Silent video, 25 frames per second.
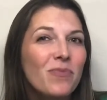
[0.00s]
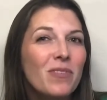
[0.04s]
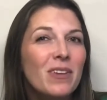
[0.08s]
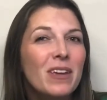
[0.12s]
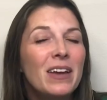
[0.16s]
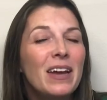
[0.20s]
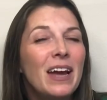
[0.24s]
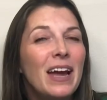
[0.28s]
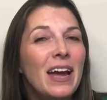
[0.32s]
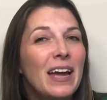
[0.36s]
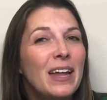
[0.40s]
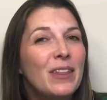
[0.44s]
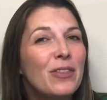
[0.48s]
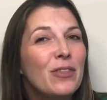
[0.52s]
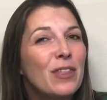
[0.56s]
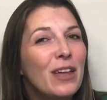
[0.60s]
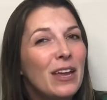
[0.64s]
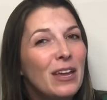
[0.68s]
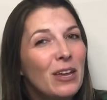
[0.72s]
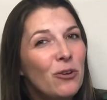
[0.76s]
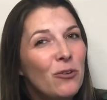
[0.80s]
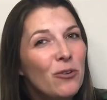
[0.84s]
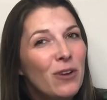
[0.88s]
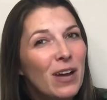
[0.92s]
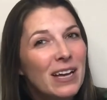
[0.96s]
And thank
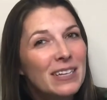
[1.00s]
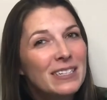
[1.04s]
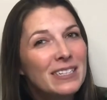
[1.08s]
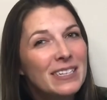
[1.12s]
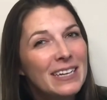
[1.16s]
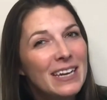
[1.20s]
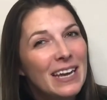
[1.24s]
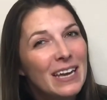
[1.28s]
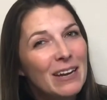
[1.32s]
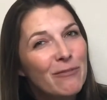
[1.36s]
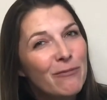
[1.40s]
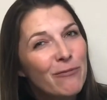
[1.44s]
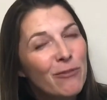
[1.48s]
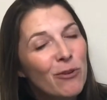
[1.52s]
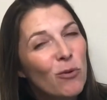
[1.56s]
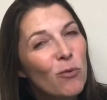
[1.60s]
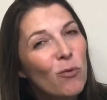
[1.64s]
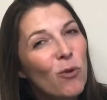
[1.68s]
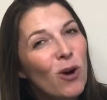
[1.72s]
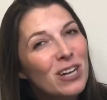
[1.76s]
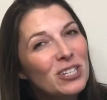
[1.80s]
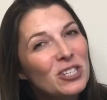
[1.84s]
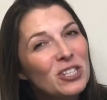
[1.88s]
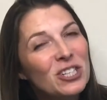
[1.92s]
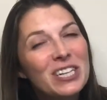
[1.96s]
you guys again for
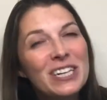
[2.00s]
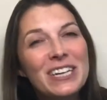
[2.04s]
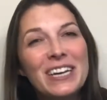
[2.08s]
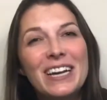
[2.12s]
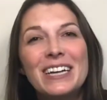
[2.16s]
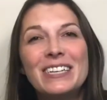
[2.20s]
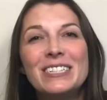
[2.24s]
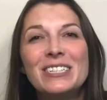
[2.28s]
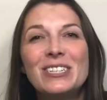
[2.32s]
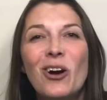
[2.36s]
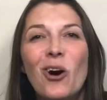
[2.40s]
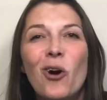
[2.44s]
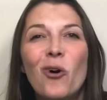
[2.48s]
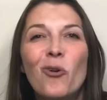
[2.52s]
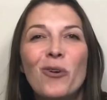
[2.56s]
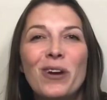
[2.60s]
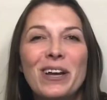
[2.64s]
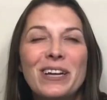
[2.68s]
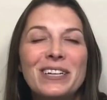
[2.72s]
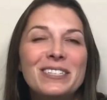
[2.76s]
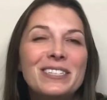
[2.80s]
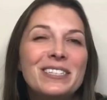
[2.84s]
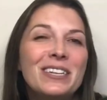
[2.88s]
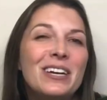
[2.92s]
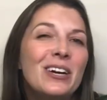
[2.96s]
watching. As
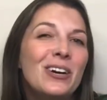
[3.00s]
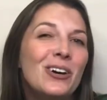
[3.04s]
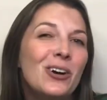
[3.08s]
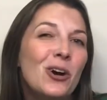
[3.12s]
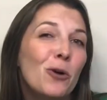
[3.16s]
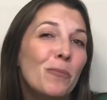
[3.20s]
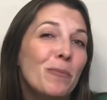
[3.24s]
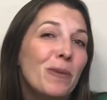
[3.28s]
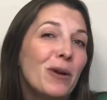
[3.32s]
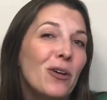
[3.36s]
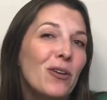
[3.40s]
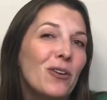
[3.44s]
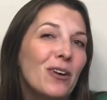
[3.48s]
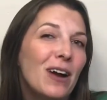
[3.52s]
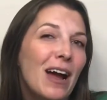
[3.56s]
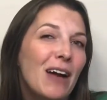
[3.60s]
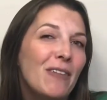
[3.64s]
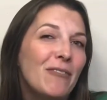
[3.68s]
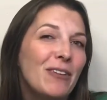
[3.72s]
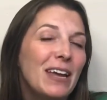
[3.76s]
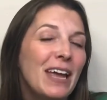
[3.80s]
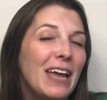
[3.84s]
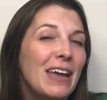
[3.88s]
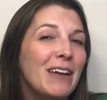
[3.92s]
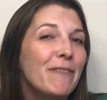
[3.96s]
always, hope y'all are
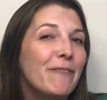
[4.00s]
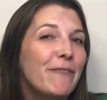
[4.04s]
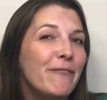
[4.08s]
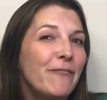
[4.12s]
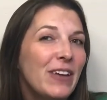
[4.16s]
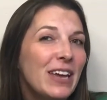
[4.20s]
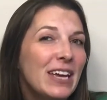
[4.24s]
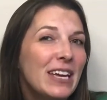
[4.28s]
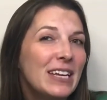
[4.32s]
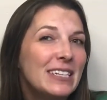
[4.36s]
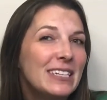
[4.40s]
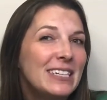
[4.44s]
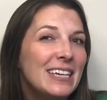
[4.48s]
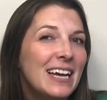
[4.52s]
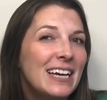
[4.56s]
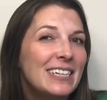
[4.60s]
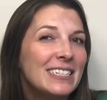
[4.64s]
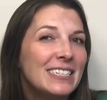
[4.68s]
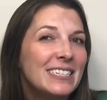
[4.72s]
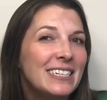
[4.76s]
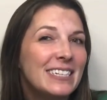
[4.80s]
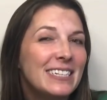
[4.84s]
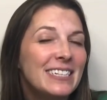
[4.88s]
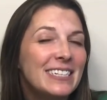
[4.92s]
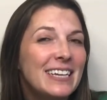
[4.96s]
having a
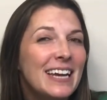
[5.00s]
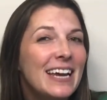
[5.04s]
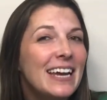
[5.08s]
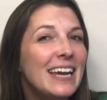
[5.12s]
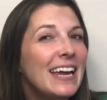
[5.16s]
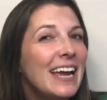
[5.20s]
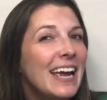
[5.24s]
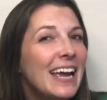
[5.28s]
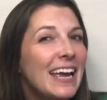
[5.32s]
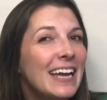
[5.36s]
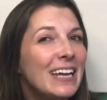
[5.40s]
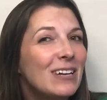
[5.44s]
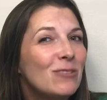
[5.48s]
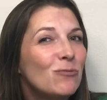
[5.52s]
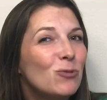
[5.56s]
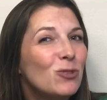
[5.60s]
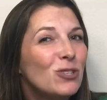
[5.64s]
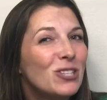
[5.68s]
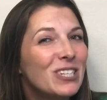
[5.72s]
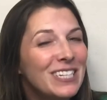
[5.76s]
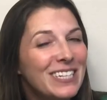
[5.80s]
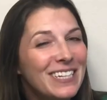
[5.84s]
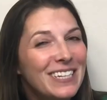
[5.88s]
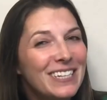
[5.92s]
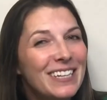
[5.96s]
fantastic day, and we'll
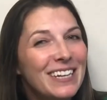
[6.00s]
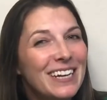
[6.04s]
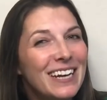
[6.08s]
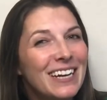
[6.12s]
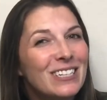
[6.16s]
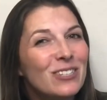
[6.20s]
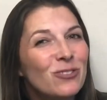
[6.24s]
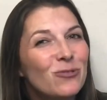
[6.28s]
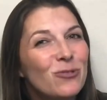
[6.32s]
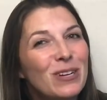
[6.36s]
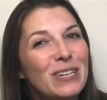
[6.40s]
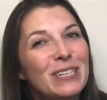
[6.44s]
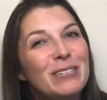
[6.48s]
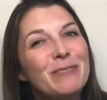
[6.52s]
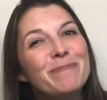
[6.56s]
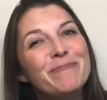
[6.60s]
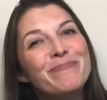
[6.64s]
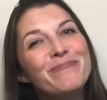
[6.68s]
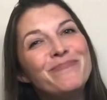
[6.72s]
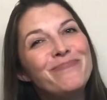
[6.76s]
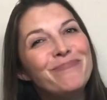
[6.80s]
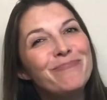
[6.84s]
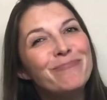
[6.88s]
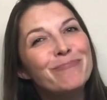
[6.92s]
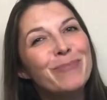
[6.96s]
see you in the next one.
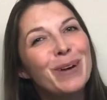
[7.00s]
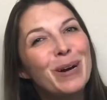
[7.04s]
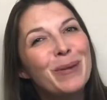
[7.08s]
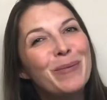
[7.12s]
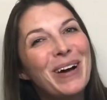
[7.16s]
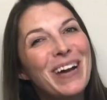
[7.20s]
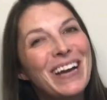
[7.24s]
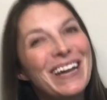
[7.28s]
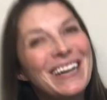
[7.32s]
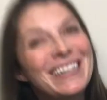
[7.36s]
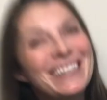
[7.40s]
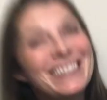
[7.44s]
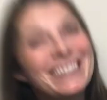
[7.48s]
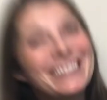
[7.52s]
Bye-bye.